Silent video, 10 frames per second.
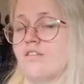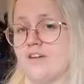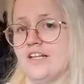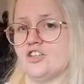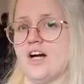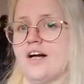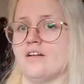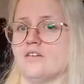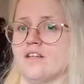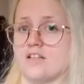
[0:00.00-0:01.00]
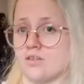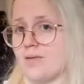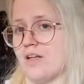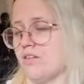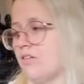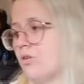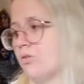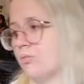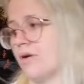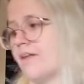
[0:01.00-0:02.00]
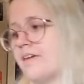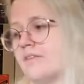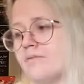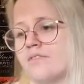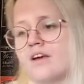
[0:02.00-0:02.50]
Fairchild, that's Matthew's older brother.